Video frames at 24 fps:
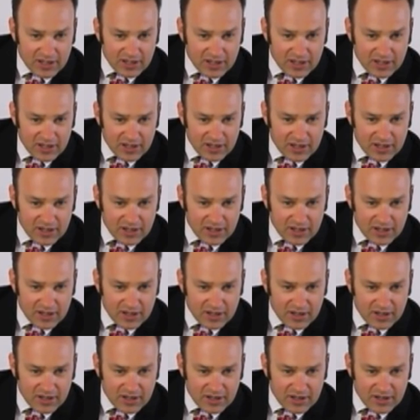
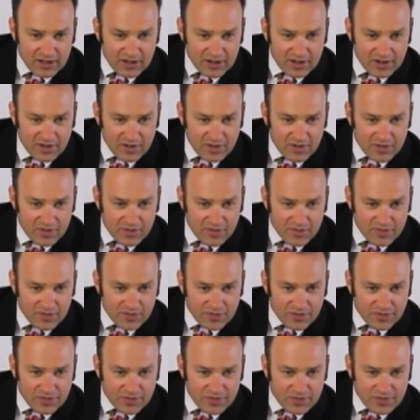
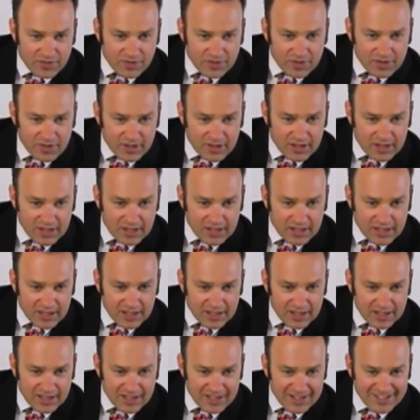
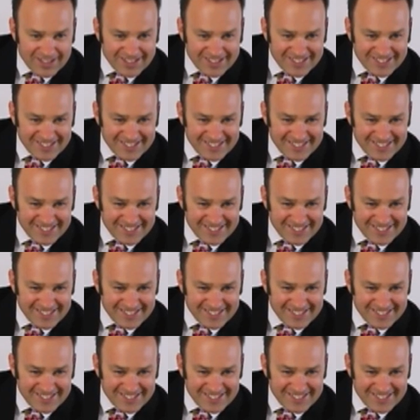The person shown says nothing.